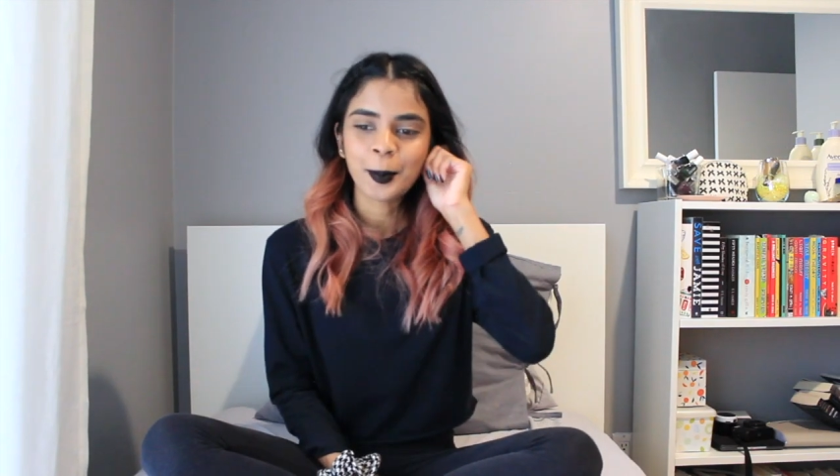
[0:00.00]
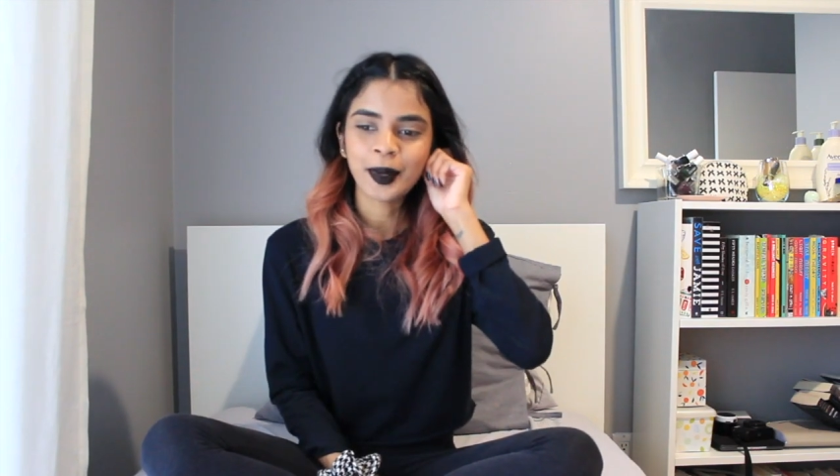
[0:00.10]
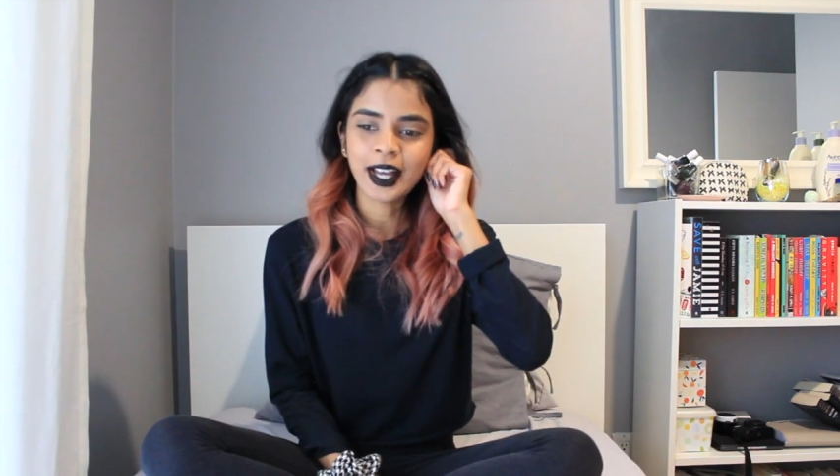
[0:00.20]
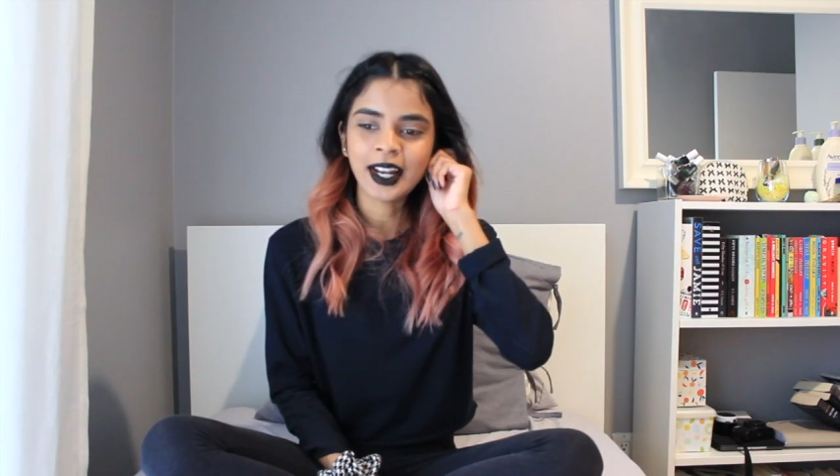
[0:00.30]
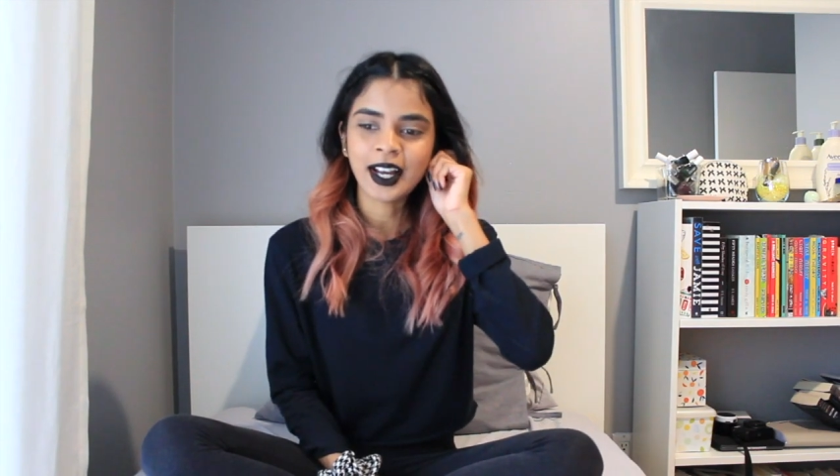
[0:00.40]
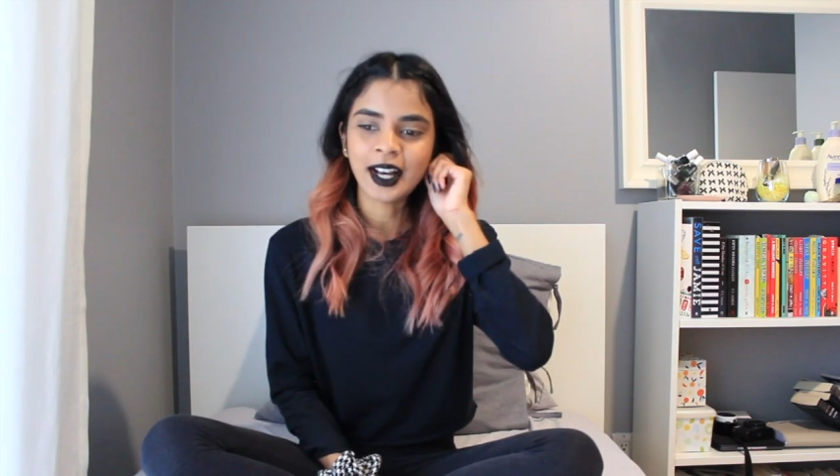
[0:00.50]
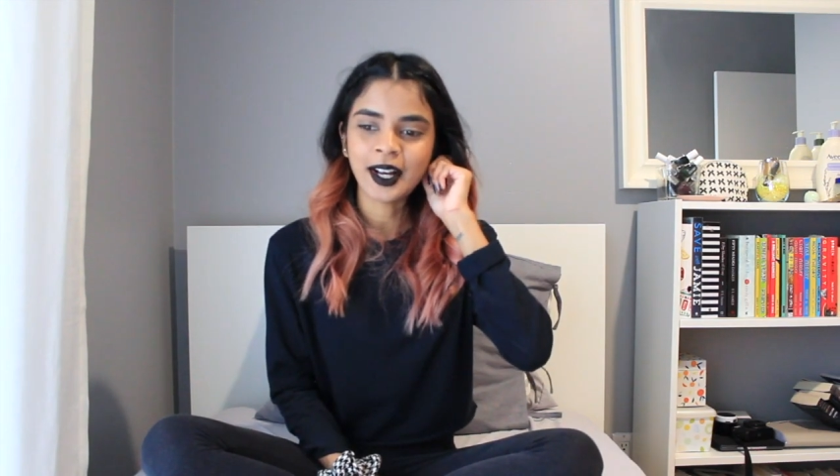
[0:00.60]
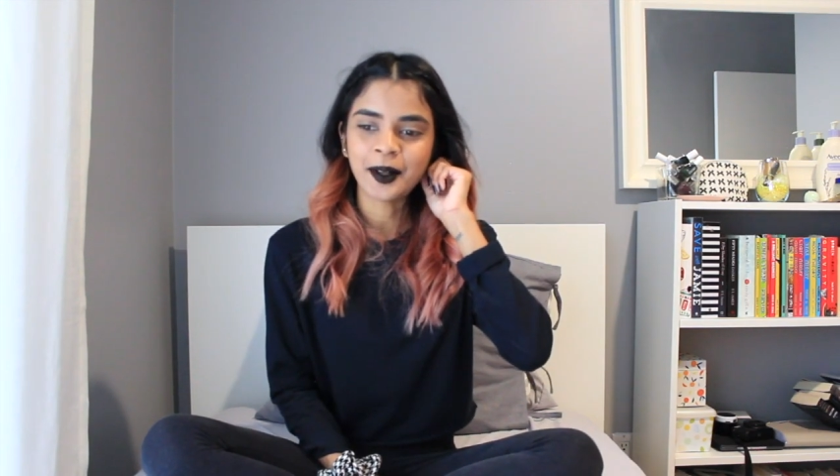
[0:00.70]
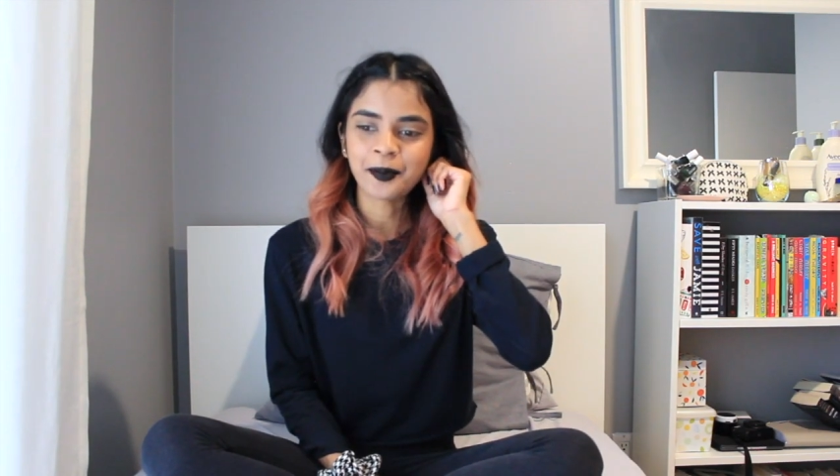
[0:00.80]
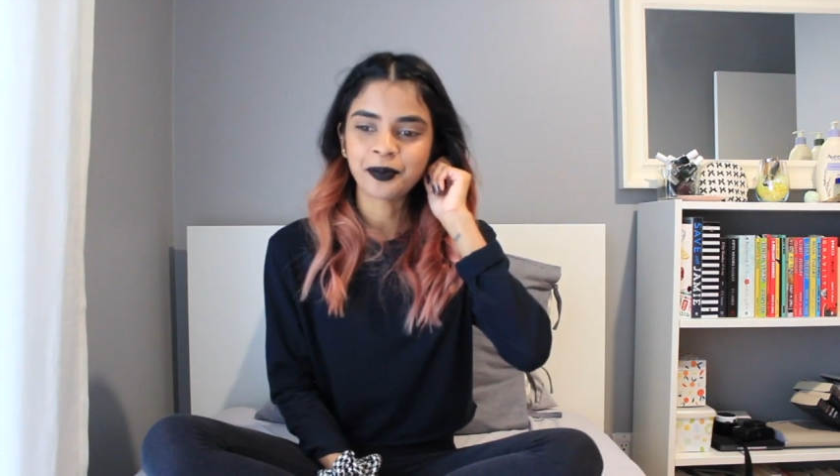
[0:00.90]
but
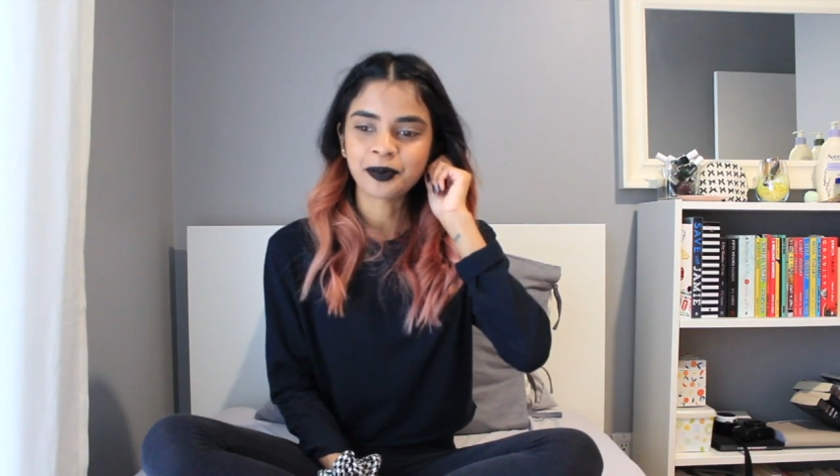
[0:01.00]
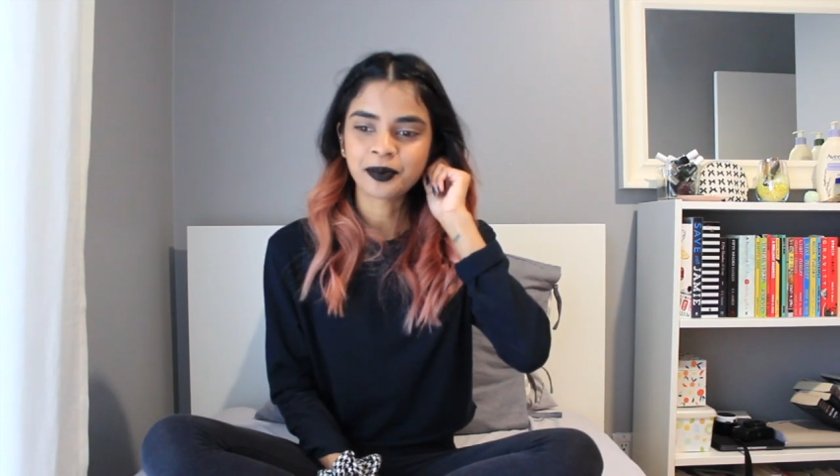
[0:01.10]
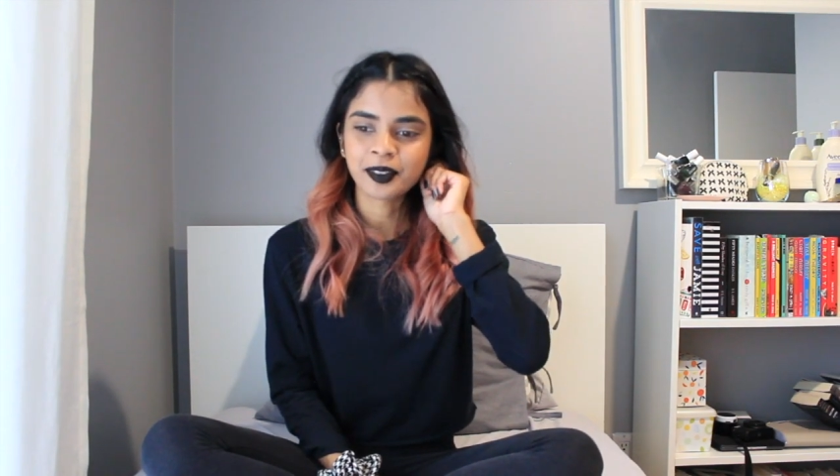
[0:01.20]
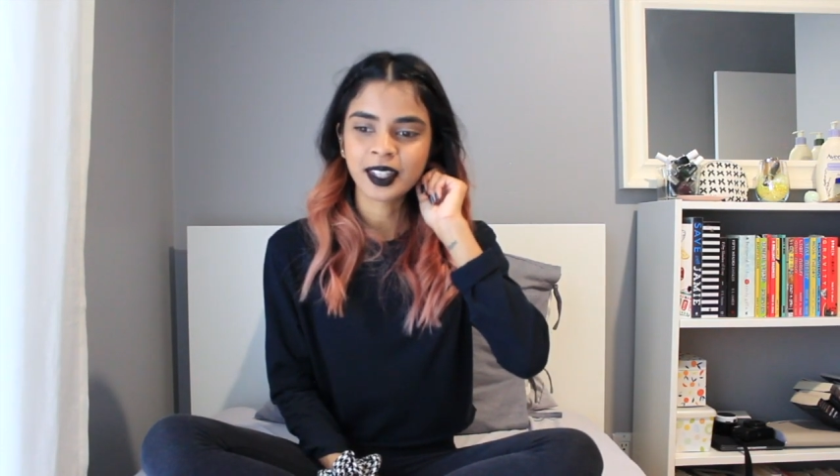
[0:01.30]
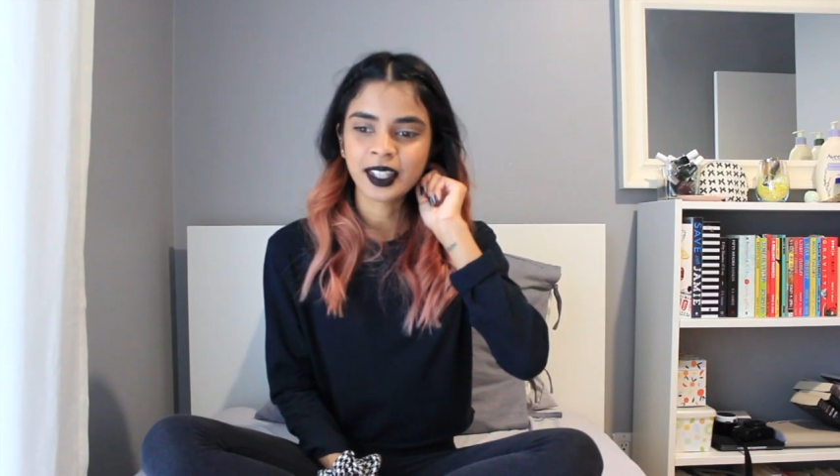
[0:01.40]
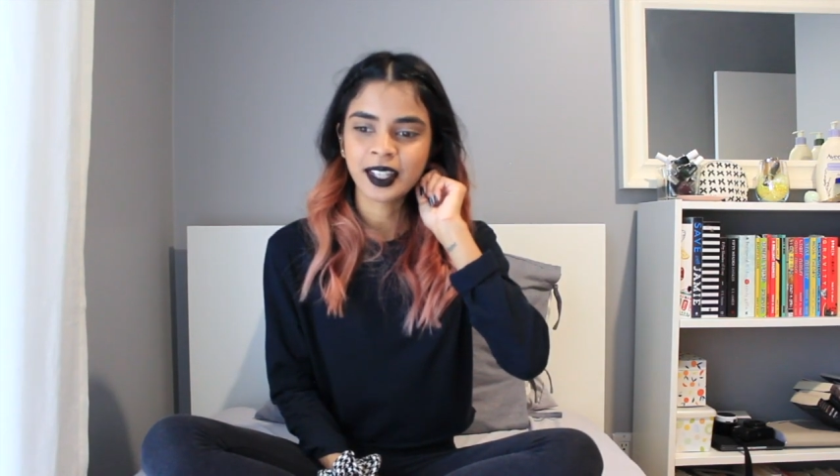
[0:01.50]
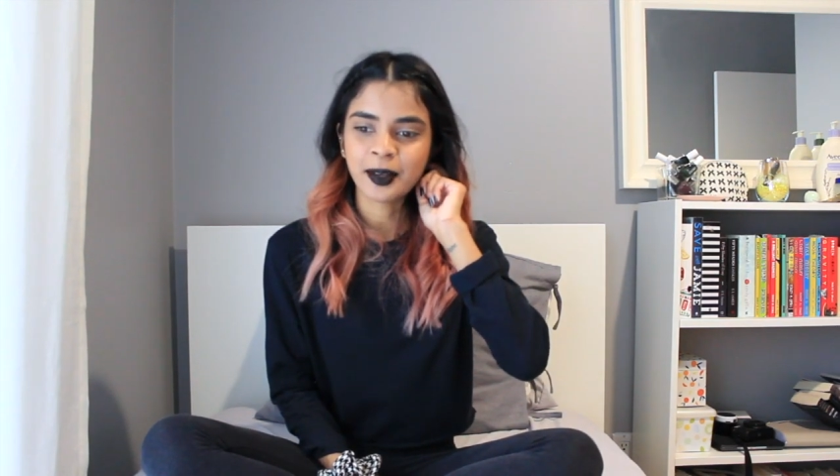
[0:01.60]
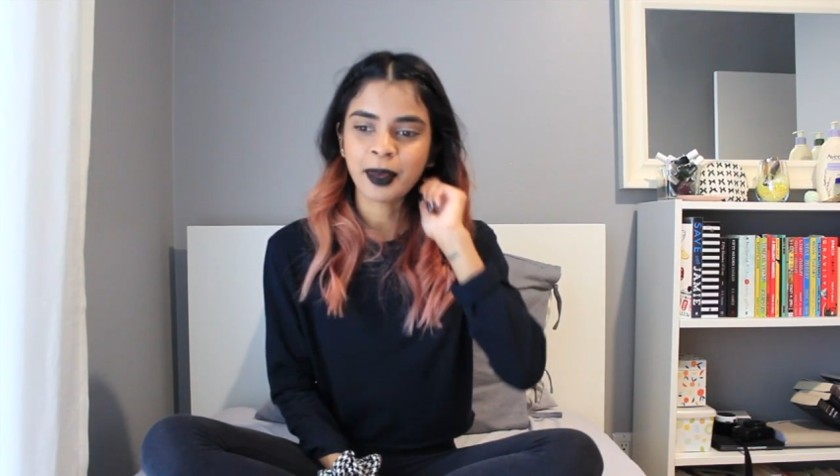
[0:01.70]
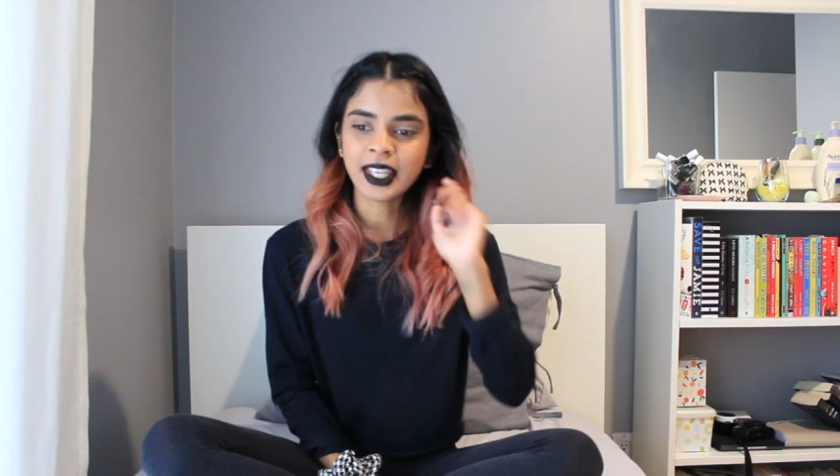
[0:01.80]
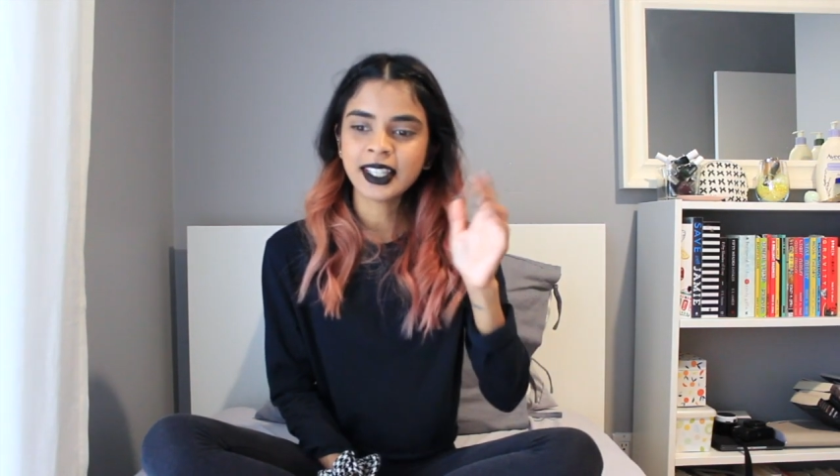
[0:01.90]

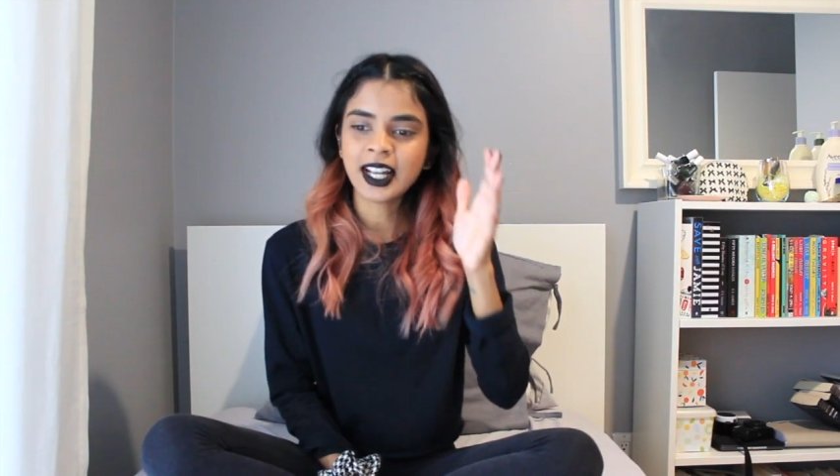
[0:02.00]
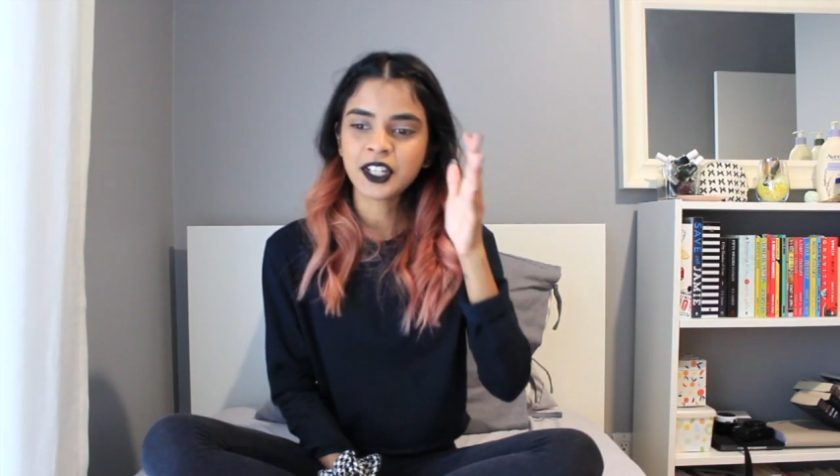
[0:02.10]
making